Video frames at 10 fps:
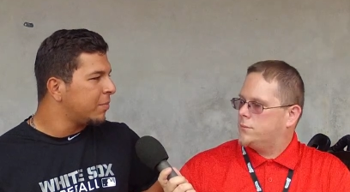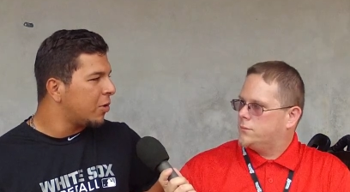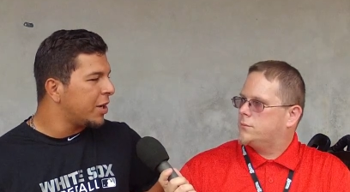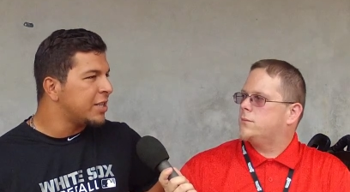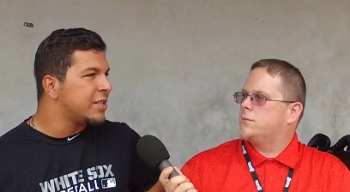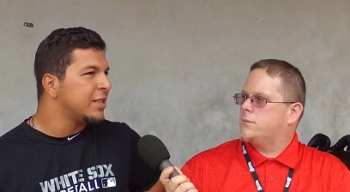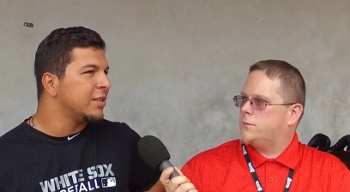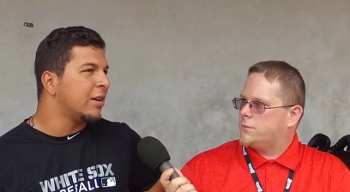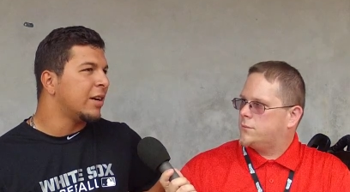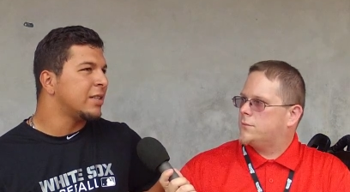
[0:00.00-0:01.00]
Speaker 1: more easy.
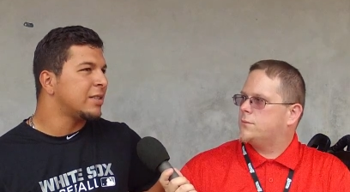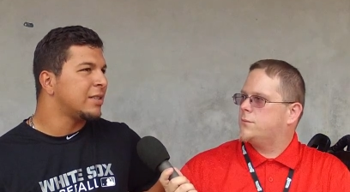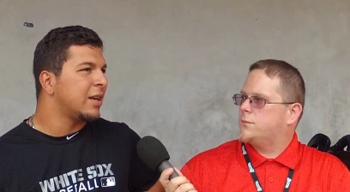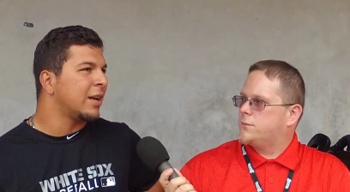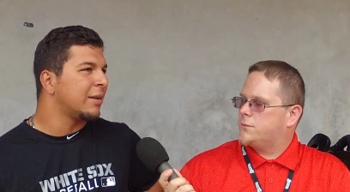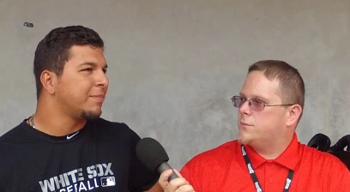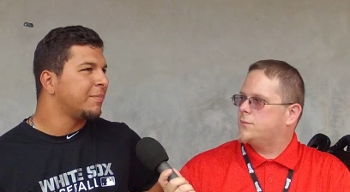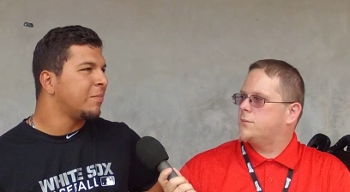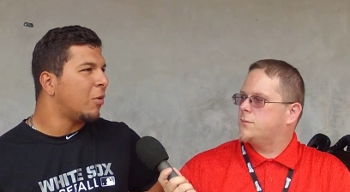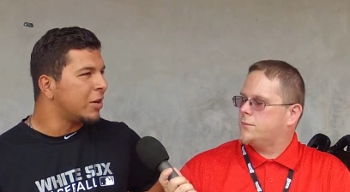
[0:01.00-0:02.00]
There is like
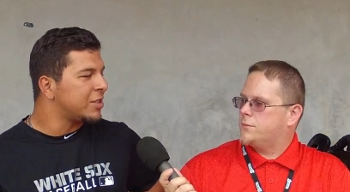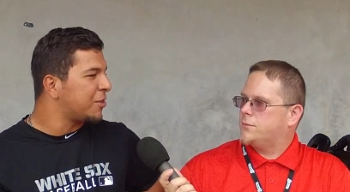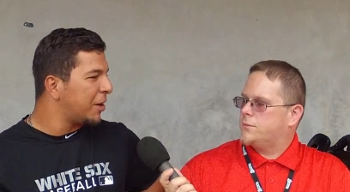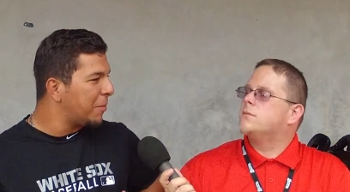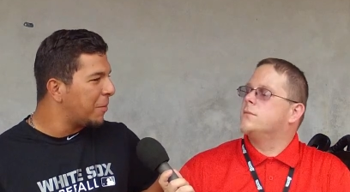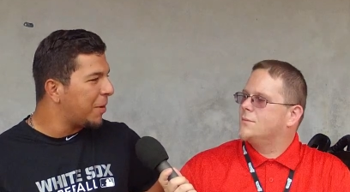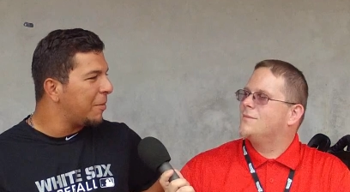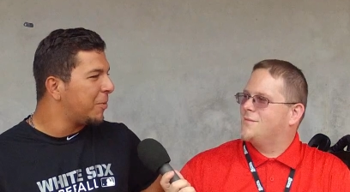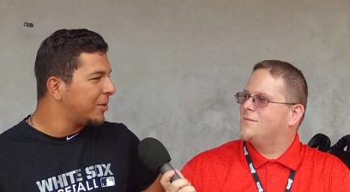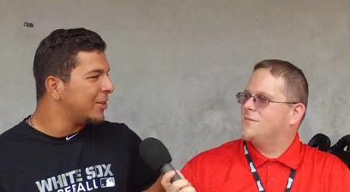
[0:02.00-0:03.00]
more screaming
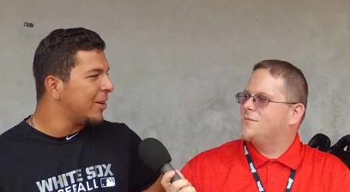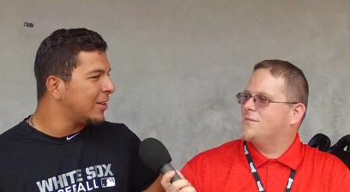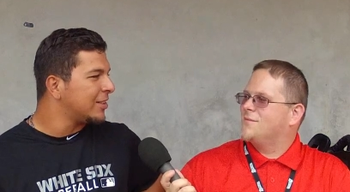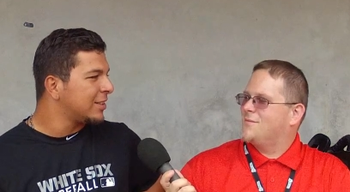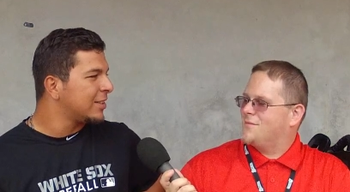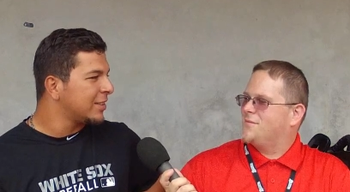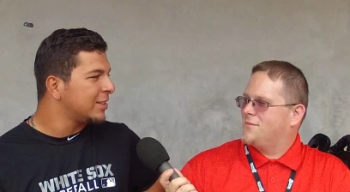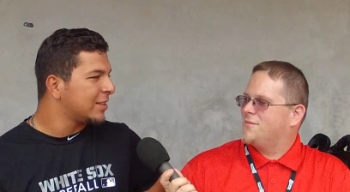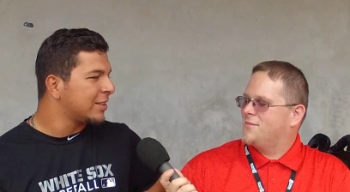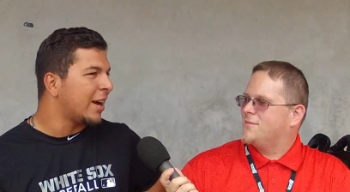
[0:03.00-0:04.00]
people. You know, it's,
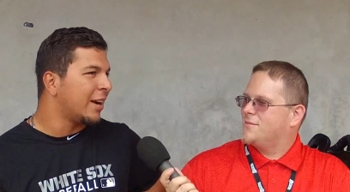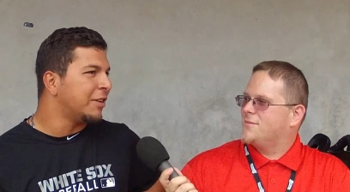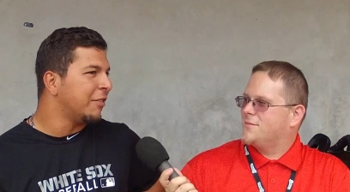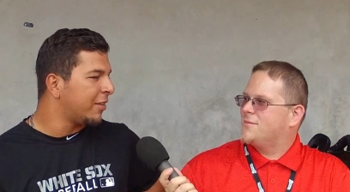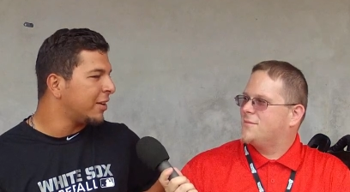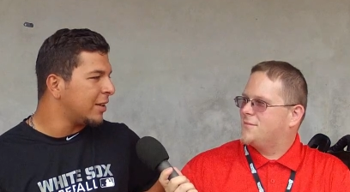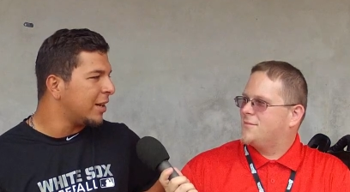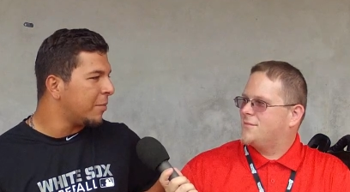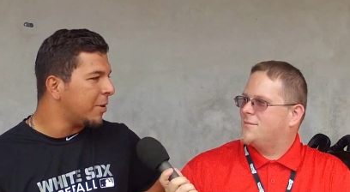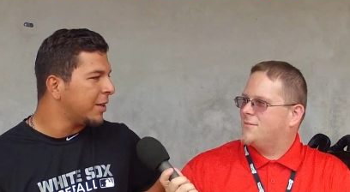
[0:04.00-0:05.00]
it's kind of different a
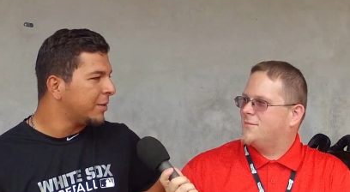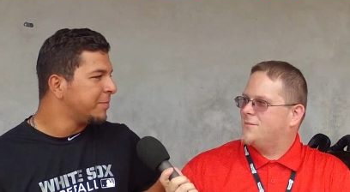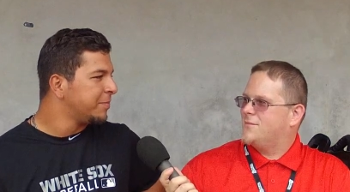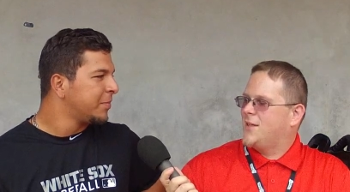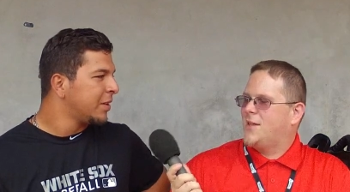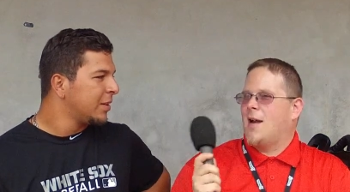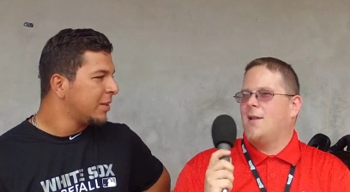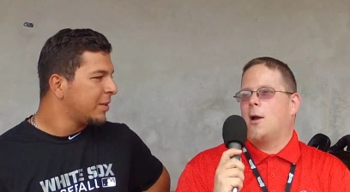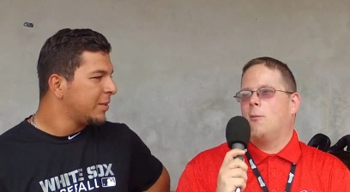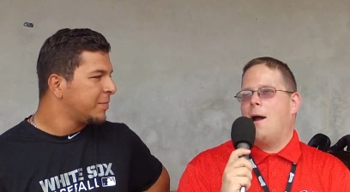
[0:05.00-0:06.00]
little bit. Kind of
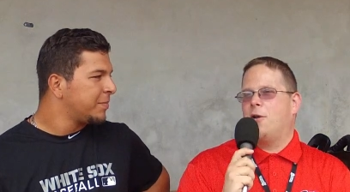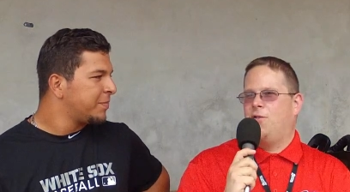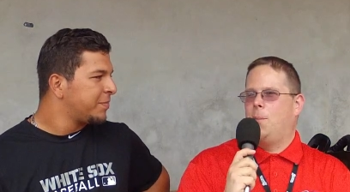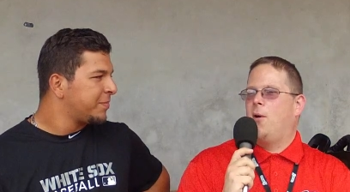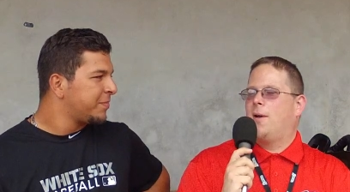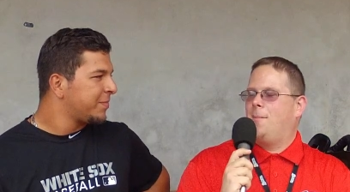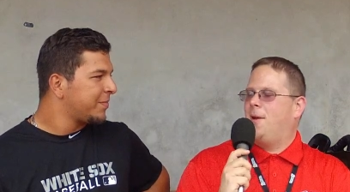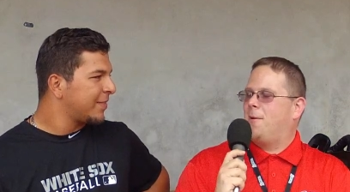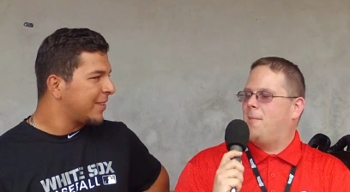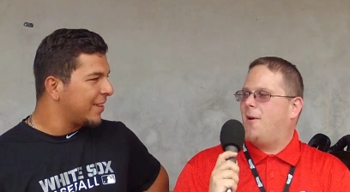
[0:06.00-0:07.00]
Speaker 2: like a rowdy football game
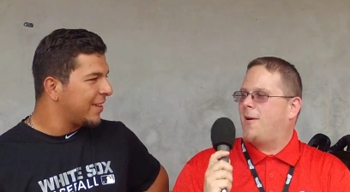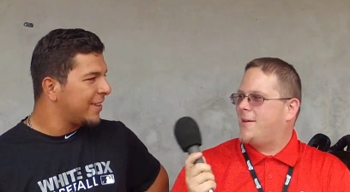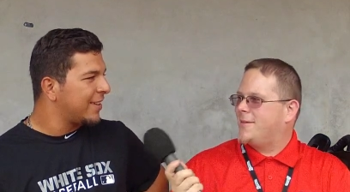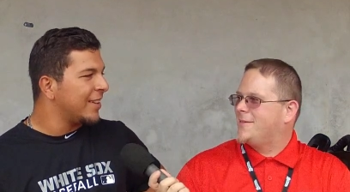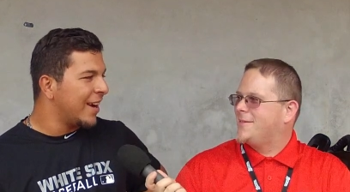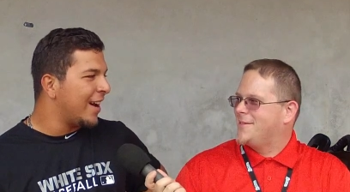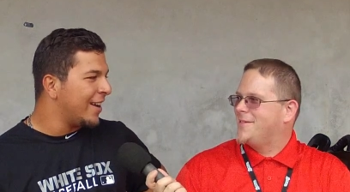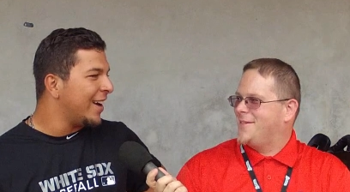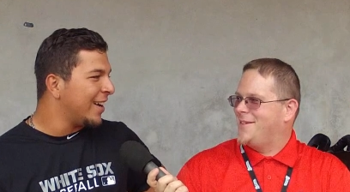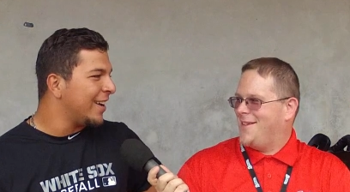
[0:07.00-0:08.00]
here in America.
Speaker 1: Yeah,
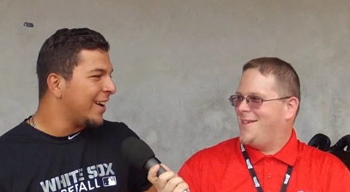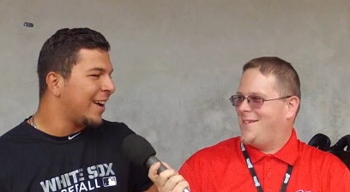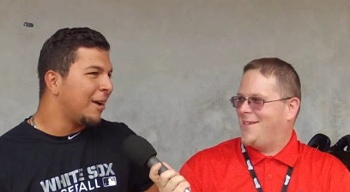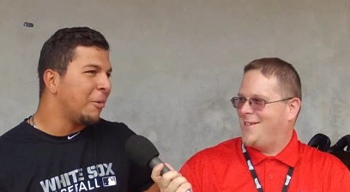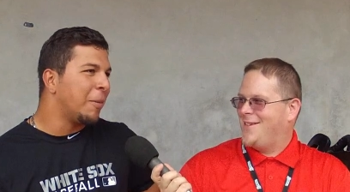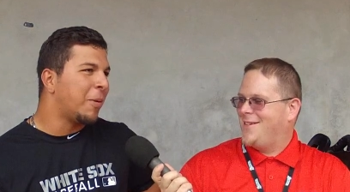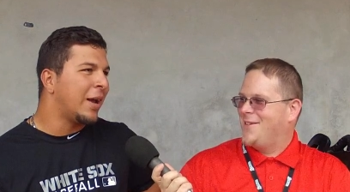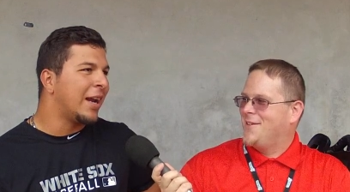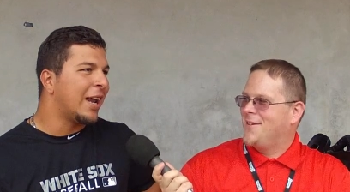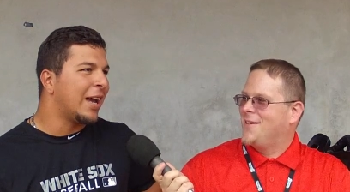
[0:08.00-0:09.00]
yeah, yeah. And we
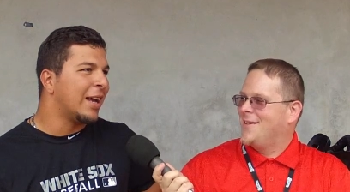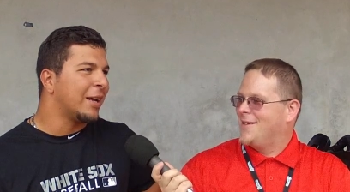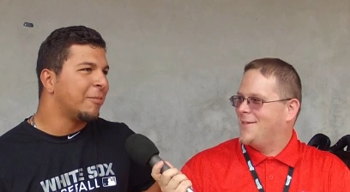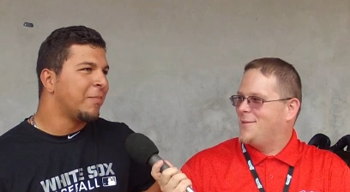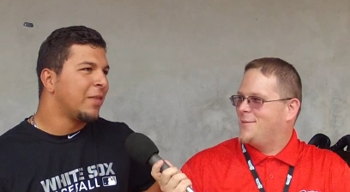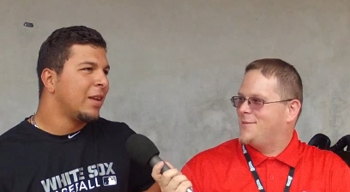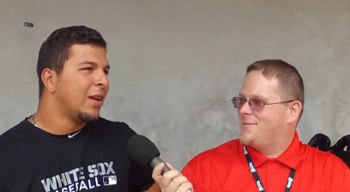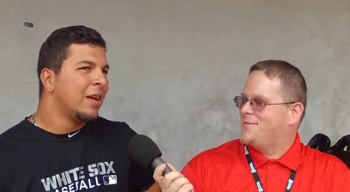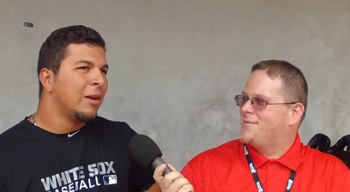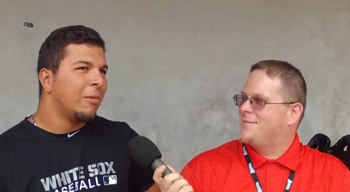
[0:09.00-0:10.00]
play like.
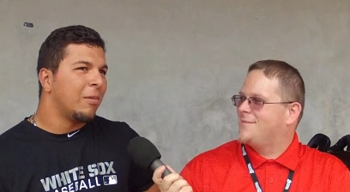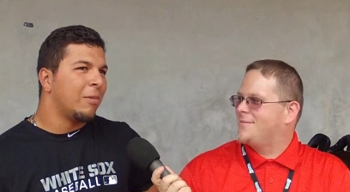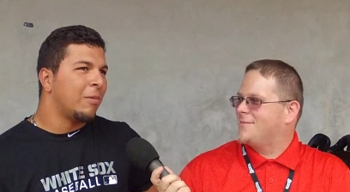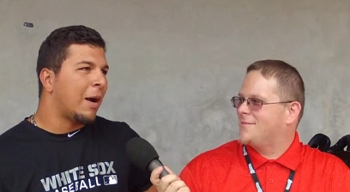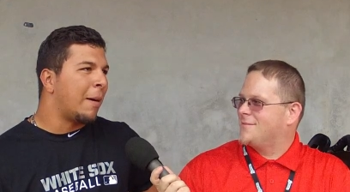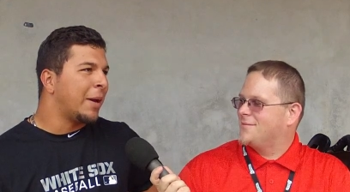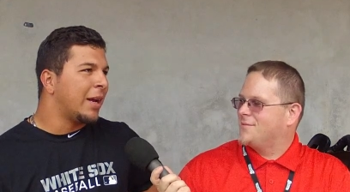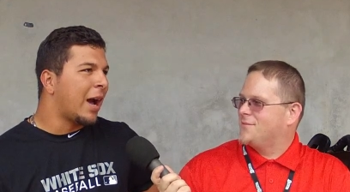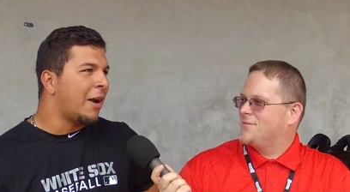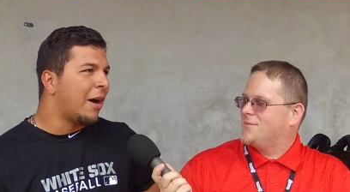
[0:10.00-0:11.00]
I
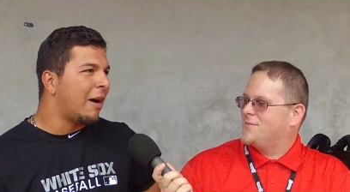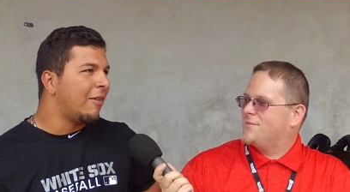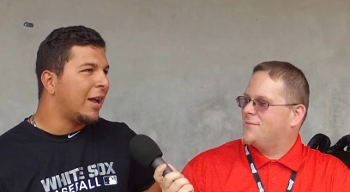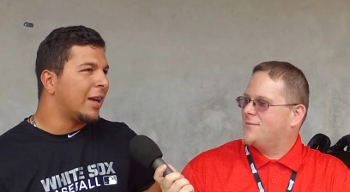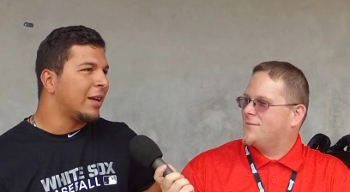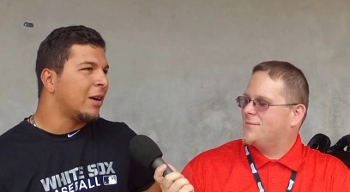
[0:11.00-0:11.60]
mean, I don't have like